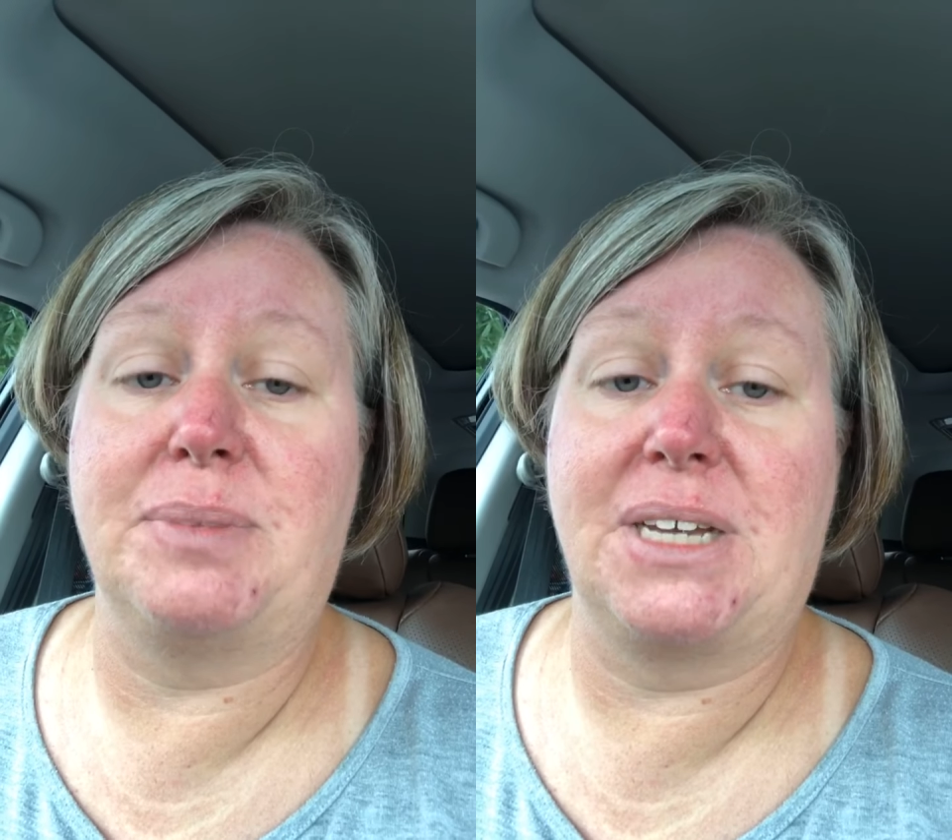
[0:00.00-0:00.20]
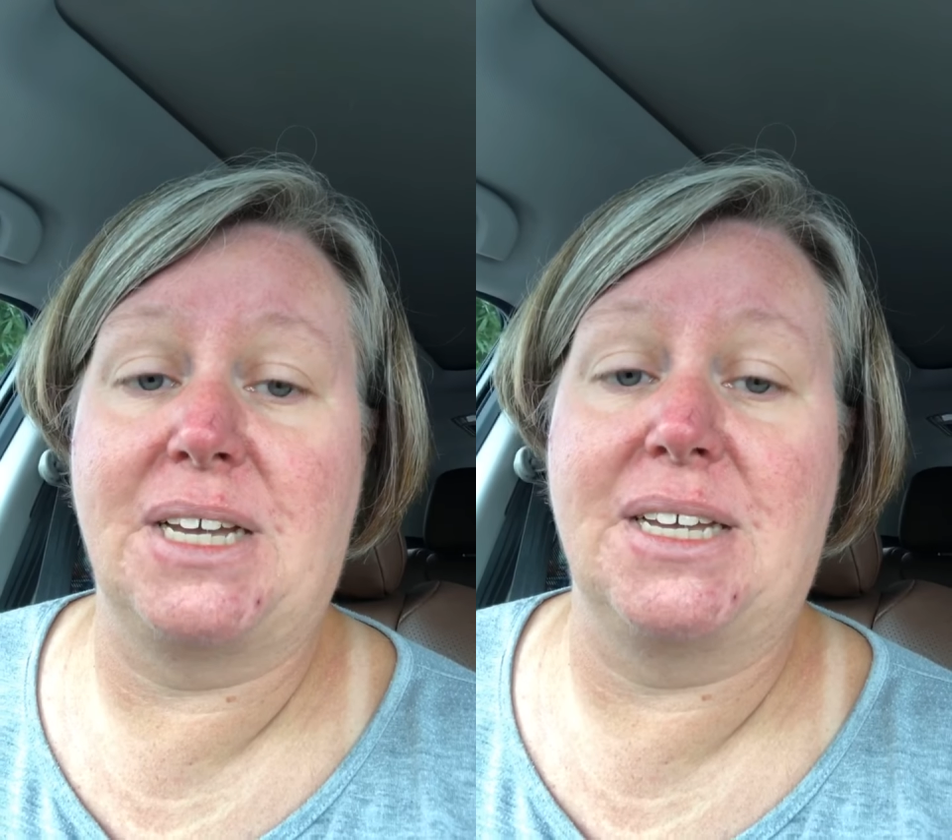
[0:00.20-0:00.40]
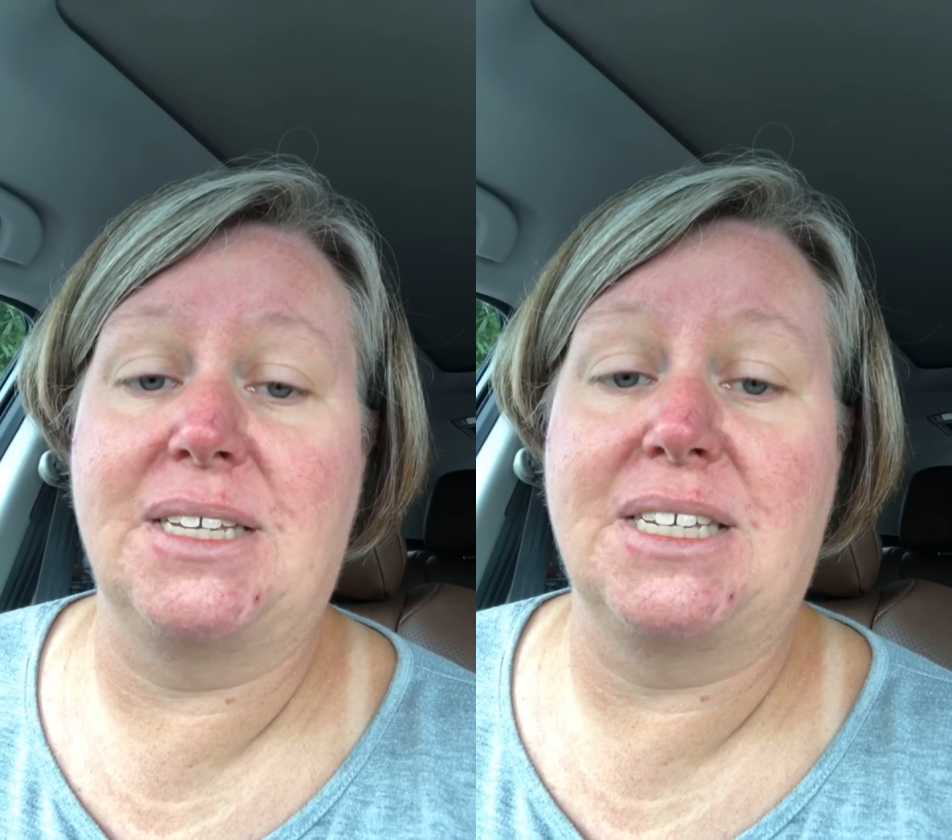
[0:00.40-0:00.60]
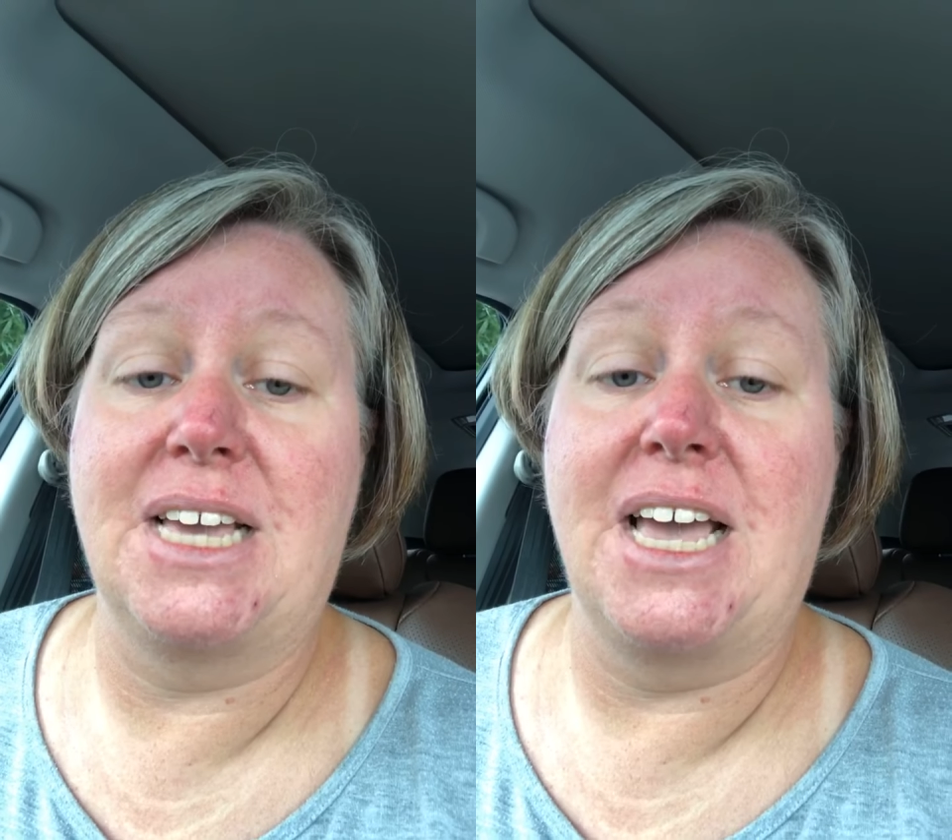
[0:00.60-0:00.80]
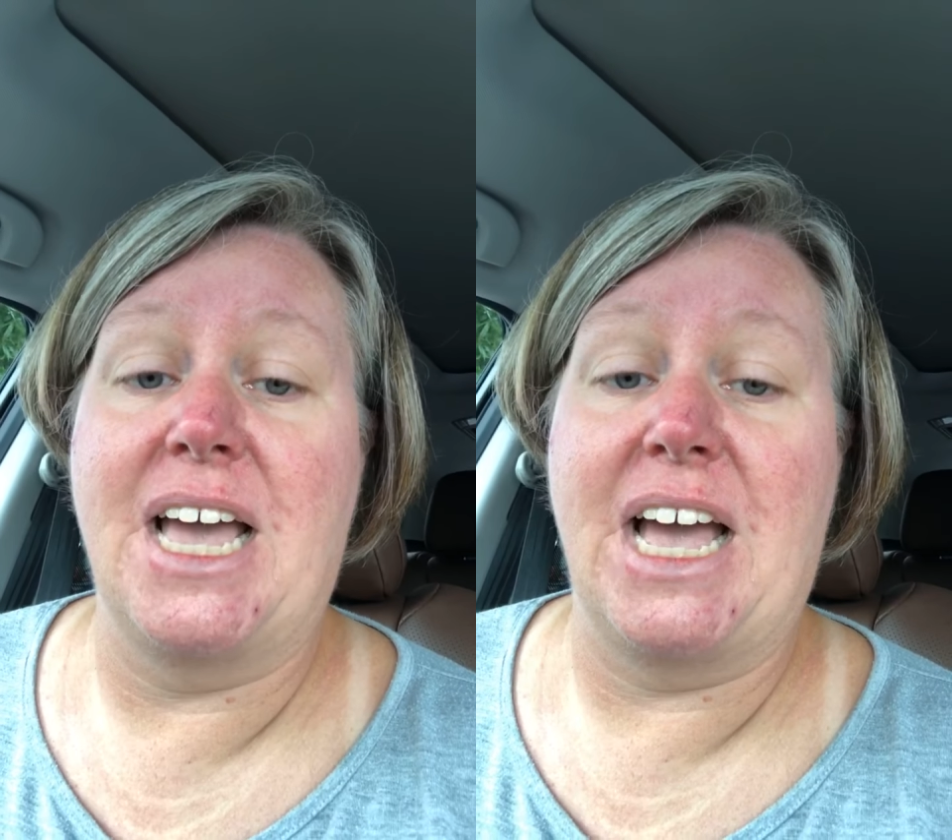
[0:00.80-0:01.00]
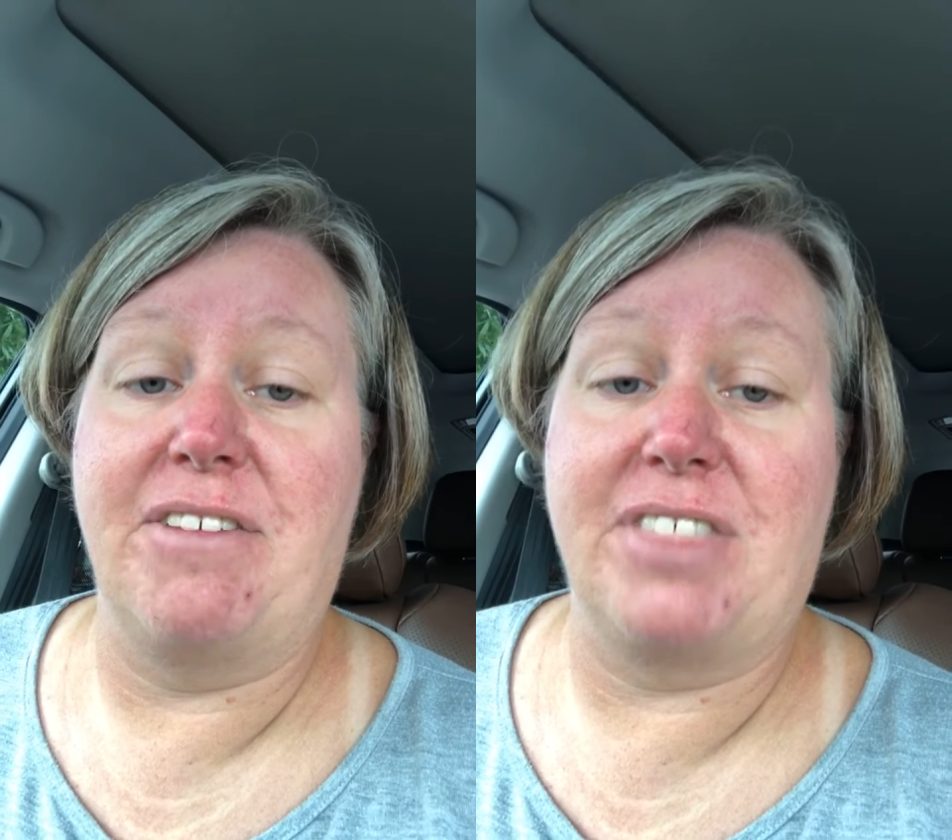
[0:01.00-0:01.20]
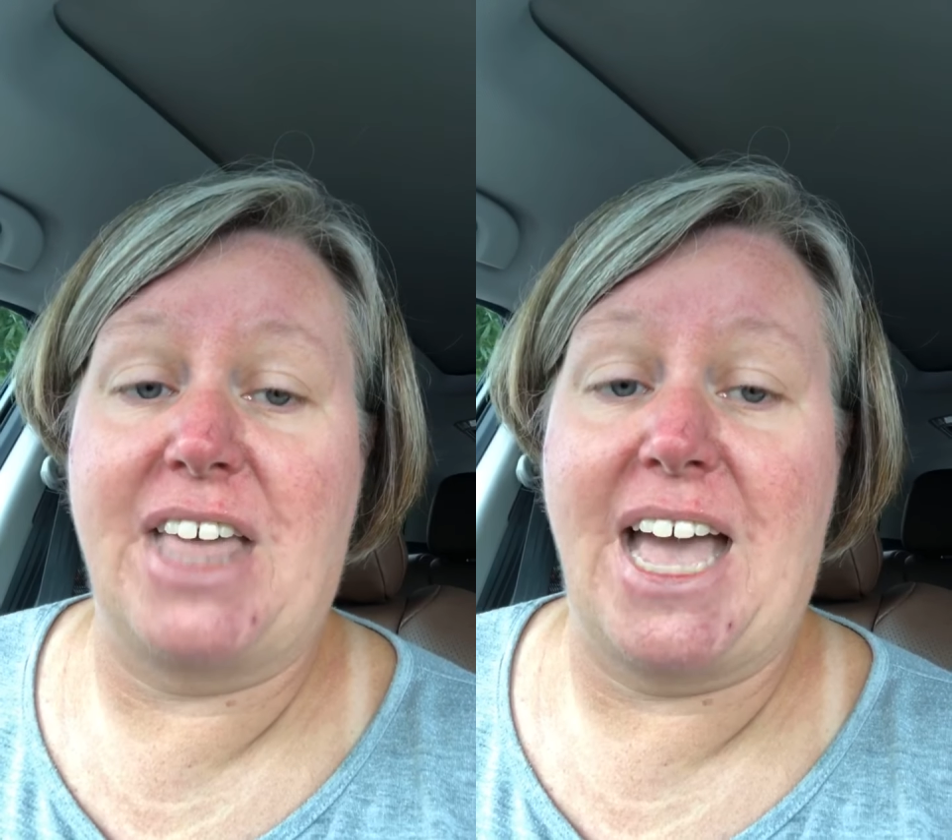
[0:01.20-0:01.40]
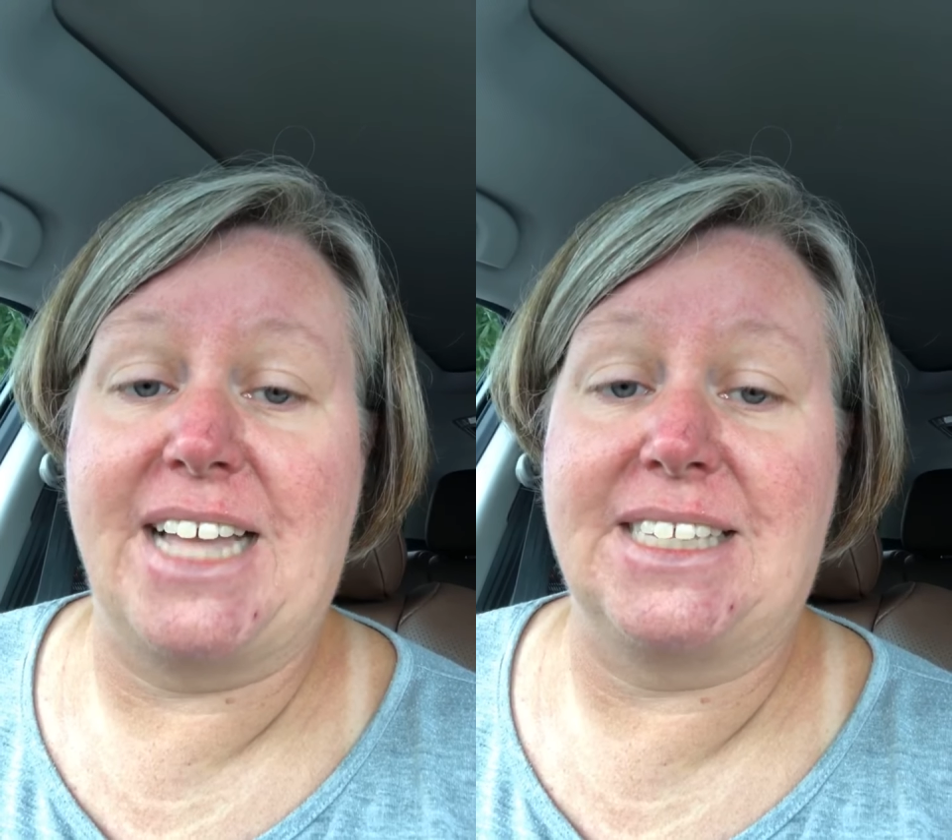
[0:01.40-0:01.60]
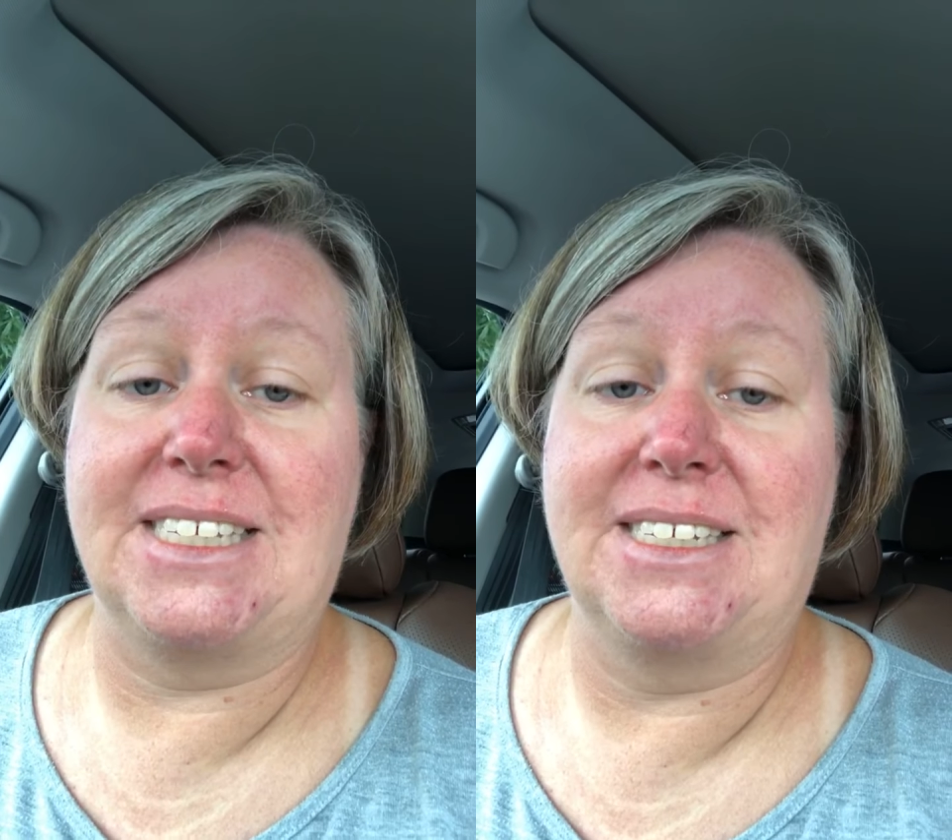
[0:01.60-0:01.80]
because of that.